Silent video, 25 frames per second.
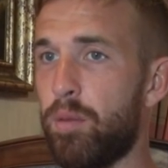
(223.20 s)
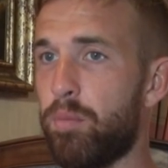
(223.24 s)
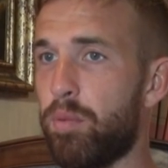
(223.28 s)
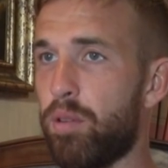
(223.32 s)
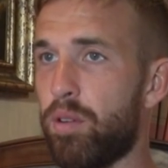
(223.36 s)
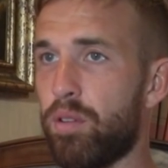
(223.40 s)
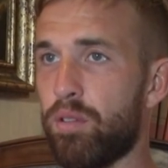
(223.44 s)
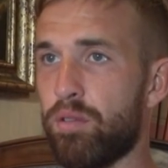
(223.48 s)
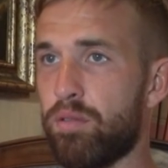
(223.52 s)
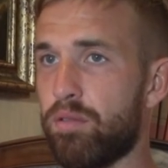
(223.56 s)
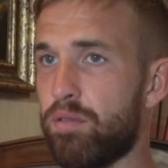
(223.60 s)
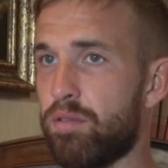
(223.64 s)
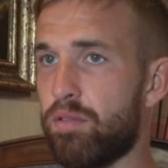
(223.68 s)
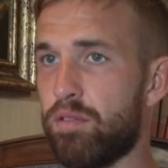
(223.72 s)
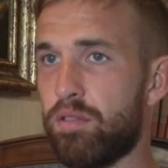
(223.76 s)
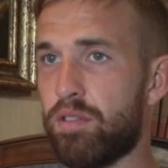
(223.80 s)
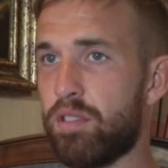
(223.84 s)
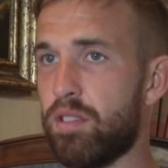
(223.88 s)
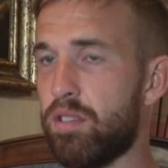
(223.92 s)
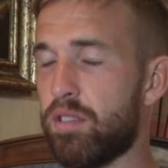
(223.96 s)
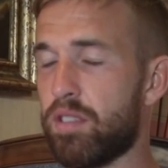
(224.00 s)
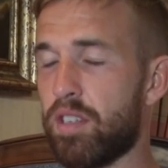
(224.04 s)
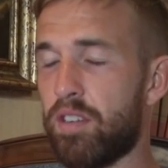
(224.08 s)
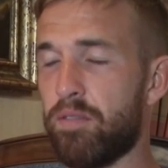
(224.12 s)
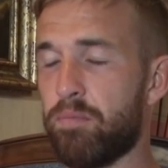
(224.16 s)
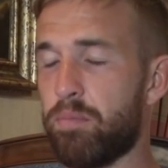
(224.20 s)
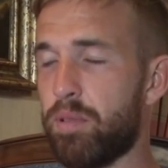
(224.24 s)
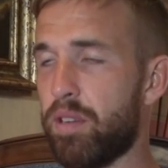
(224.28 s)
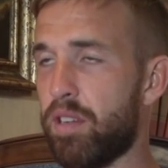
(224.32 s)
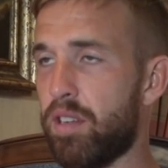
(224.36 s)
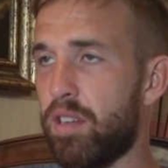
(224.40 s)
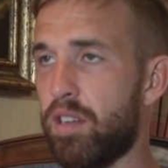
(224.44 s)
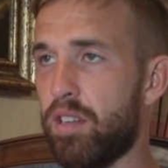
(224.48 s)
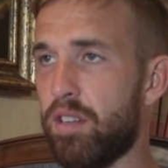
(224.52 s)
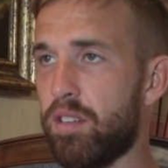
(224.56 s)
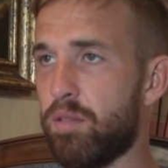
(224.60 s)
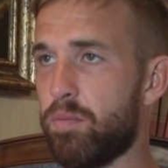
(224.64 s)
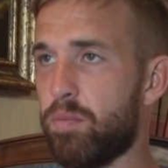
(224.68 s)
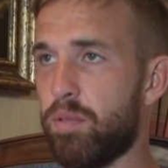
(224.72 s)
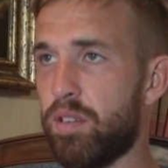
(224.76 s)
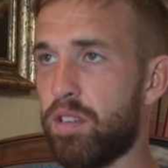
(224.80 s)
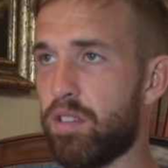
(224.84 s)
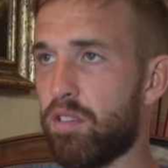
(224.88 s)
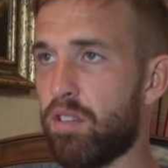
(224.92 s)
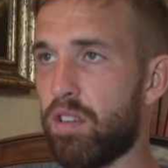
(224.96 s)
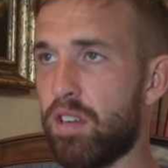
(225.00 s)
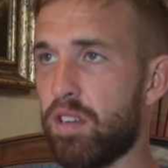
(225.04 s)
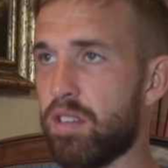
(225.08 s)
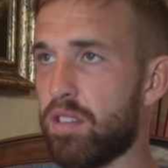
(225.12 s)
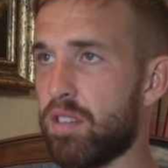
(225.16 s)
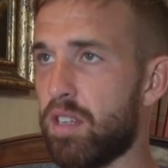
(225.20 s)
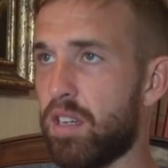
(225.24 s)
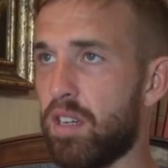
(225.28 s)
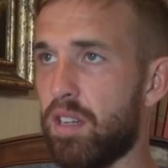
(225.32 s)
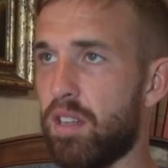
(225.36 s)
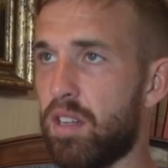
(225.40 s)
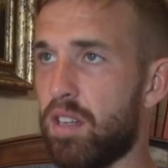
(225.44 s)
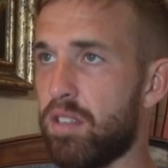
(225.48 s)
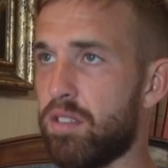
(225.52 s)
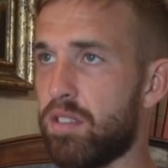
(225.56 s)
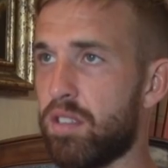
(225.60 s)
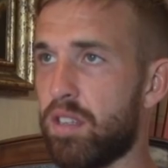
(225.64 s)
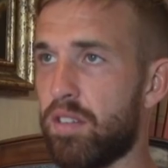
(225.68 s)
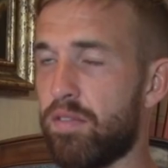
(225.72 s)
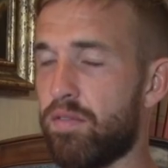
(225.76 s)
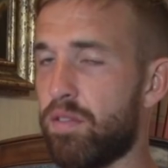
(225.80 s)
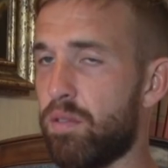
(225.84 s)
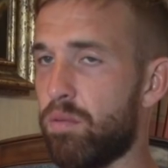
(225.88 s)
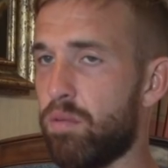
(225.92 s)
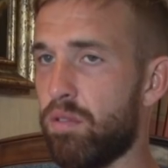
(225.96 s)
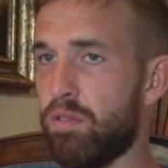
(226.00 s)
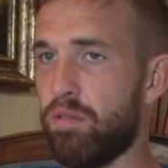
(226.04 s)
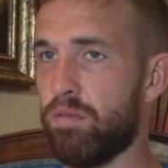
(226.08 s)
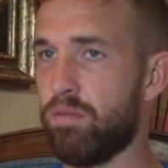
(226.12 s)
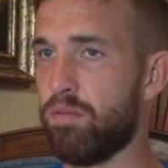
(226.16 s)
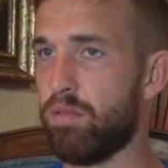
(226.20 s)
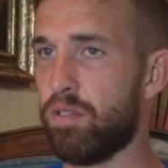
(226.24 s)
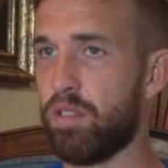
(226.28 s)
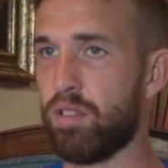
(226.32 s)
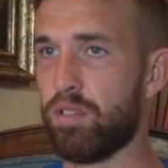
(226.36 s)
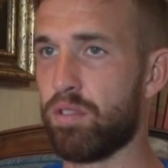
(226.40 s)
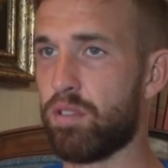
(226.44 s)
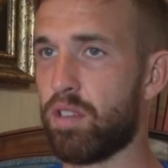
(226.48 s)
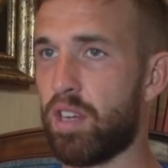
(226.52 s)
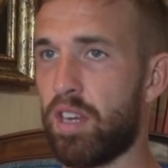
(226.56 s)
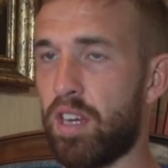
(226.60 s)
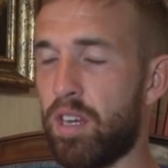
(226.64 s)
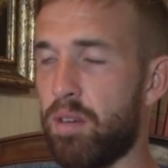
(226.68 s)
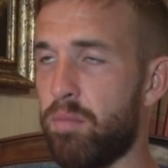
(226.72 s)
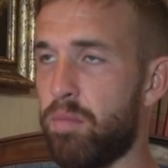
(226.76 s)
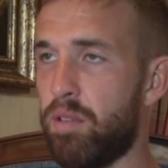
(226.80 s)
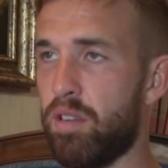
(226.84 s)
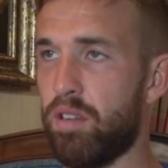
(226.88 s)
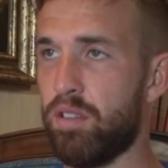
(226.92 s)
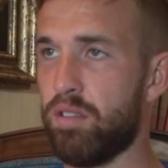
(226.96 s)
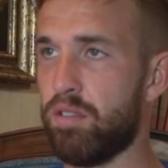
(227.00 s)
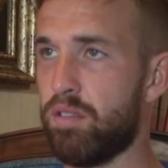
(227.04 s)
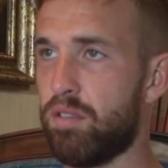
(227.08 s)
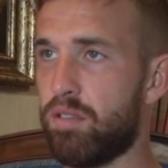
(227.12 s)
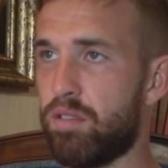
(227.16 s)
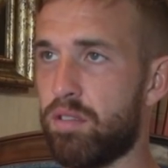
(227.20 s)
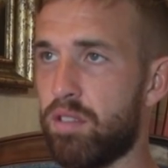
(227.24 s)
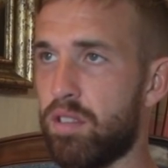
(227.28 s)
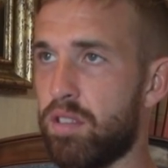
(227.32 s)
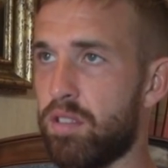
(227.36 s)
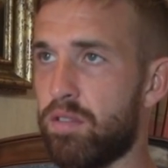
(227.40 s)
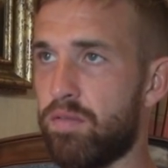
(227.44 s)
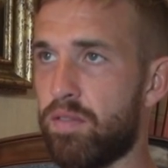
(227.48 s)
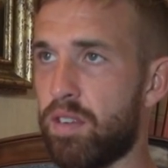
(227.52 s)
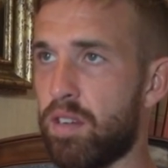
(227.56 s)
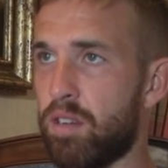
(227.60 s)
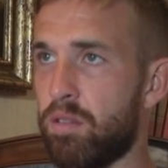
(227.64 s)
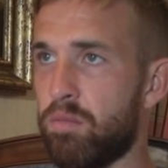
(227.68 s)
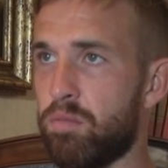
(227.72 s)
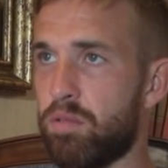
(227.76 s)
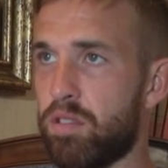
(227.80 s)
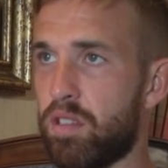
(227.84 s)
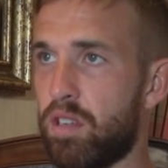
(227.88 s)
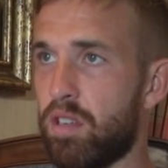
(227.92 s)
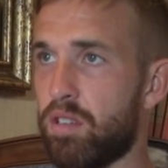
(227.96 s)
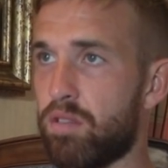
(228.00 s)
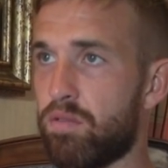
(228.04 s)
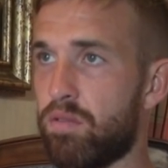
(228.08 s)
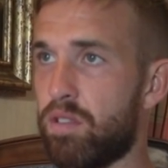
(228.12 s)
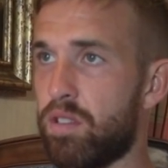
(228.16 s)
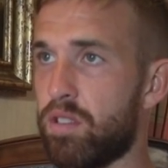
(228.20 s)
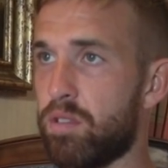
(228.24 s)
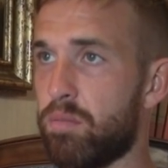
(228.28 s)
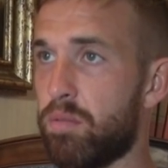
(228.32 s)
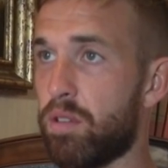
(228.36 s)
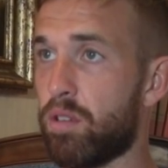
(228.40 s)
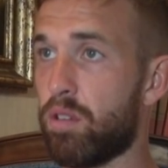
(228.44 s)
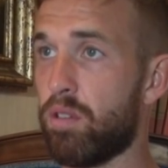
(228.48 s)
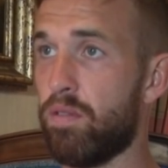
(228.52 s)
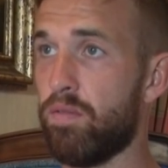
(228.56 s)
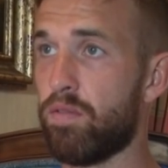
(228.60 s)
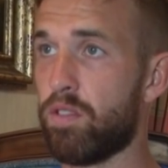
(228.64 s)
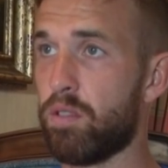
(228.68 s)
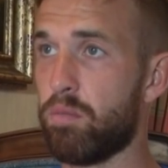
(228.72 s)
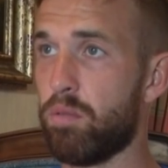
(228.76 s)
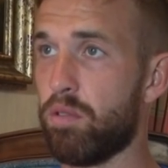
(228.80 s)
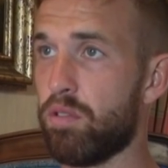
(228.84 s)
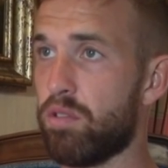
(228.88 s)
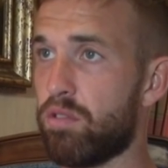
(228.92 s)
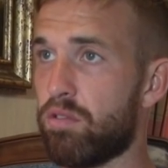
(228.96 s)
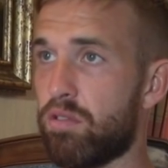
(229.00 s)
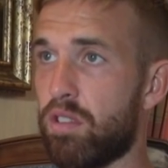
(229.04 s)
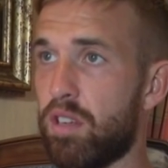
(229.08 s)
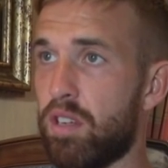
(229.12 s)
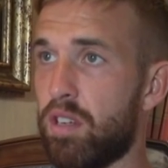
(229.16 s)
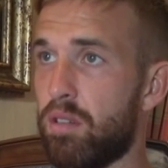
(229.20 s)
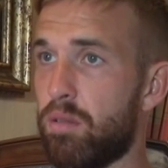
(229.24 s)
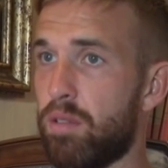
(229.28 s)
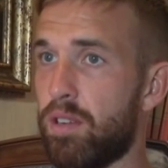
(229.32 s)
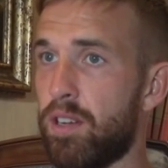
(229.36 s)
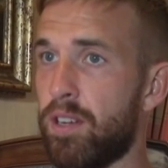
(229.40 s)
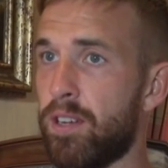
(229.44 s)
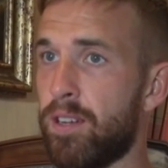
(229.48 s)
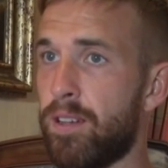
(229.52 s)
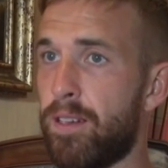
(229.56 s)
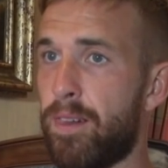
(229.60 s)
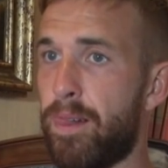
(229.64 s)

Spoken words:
But since I've been here, there's been a great set of lads. Everyone that's came in has found themselves reasonably comfortable straight away.